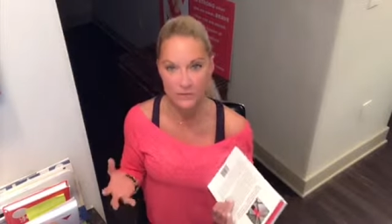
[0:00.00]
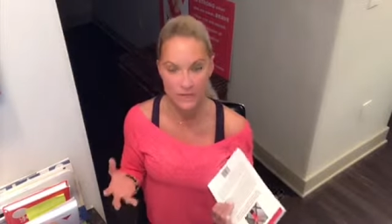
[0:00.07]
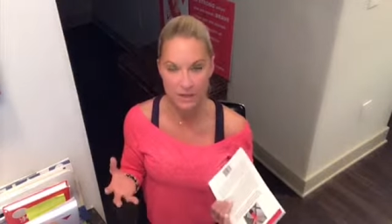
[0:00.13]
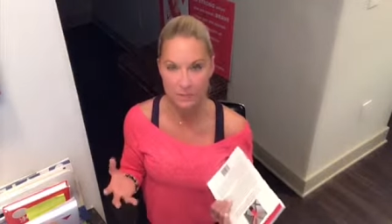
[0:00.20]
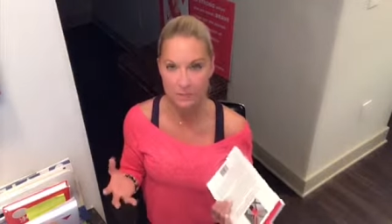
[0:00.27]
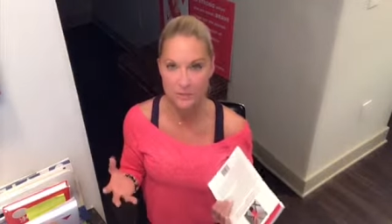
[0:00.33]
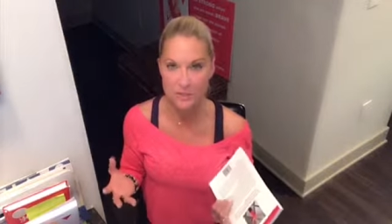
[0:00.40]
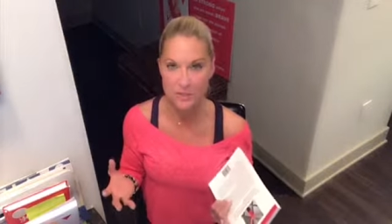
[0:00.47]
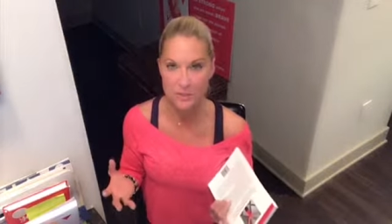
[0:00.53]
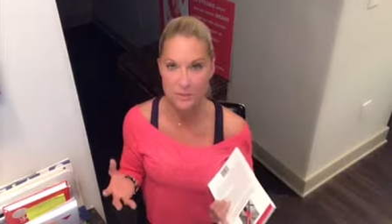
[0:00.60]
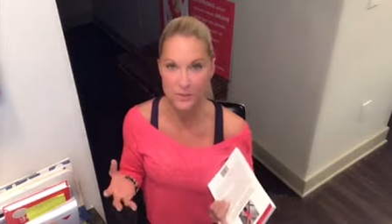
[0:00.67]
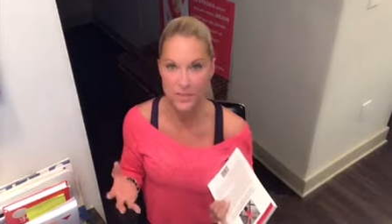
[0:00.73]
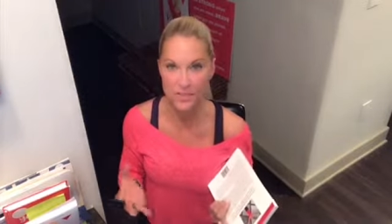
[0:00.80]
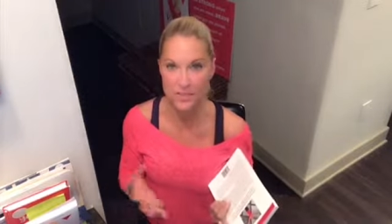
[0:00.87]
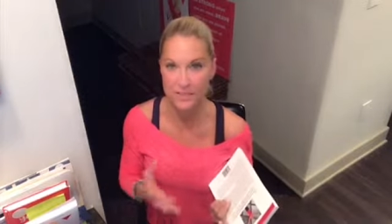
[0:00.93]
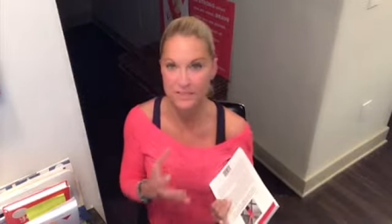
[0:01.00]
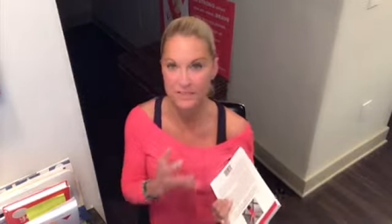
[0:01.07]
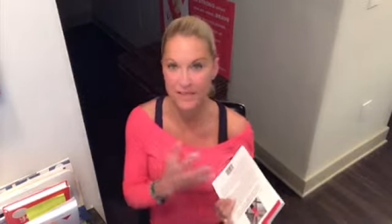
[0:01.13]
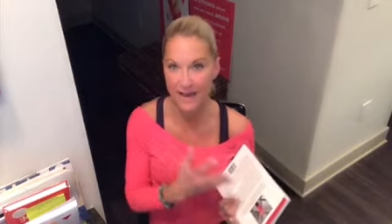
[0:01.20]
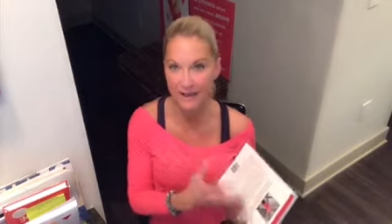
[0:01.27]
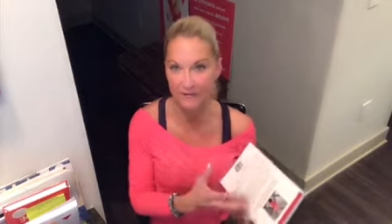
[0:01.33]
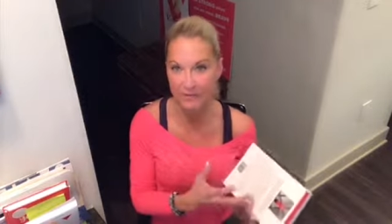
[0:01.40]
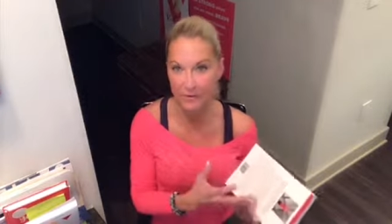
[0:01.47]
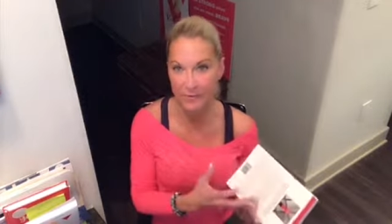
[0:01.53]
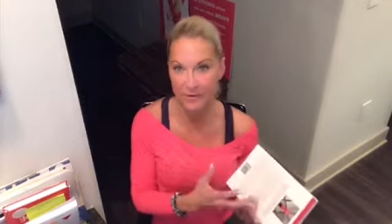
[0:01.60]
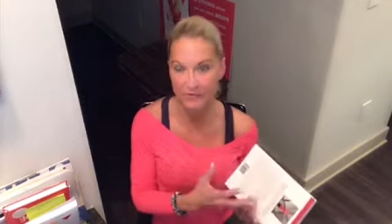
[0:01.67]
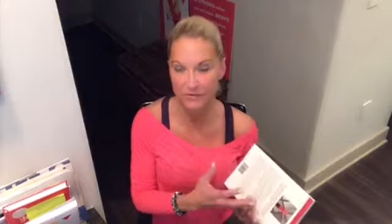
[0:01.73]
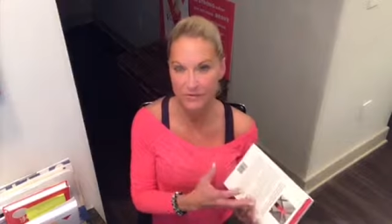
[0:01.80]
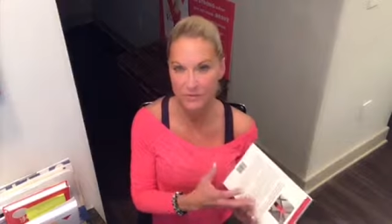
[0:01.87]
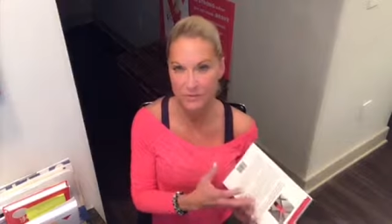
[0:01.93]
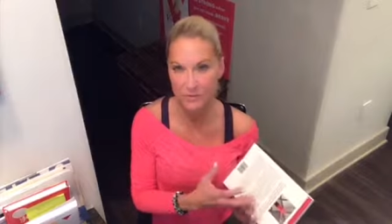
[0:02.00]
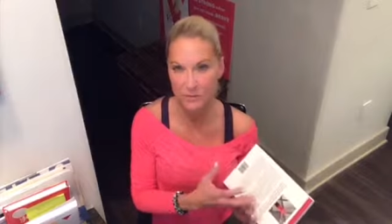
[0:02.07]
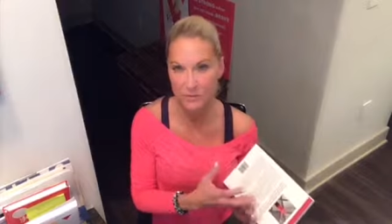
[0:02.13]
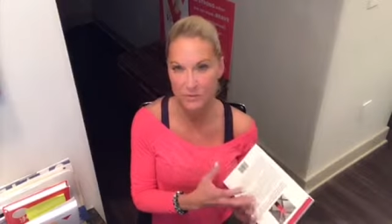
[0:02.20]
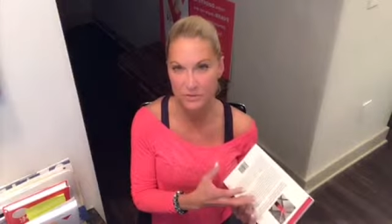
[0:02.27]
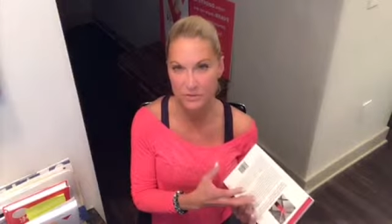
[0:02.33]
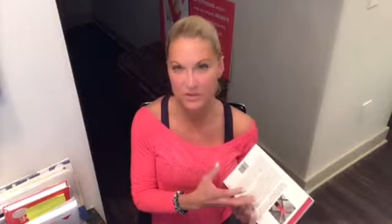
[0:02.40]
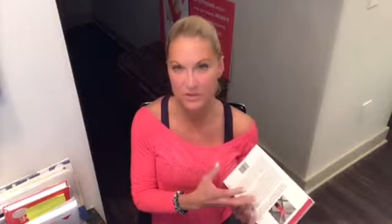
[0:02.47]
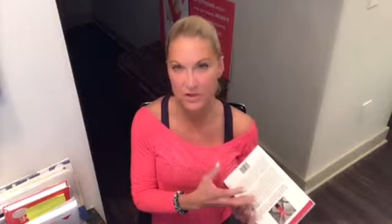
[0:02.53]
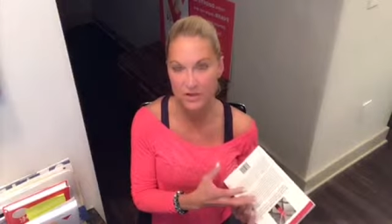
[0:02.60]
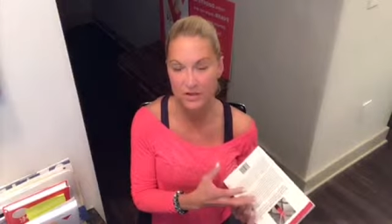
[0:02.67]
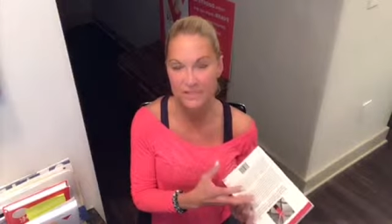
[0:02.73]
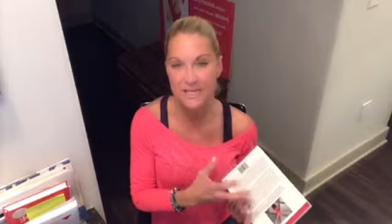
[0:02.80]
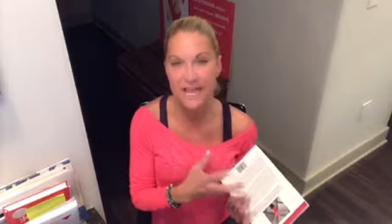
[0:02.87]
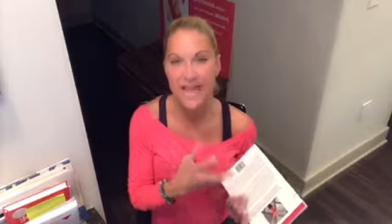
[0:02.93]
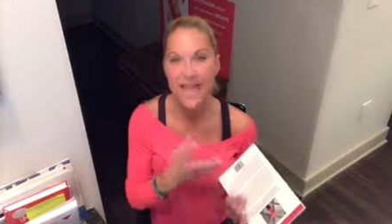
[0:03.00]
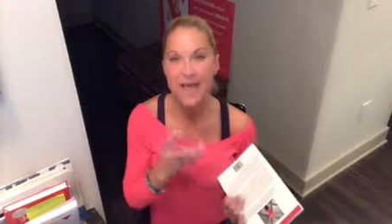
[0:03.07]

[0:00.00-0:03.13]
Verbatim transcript: terrible situations after my first sexual assault.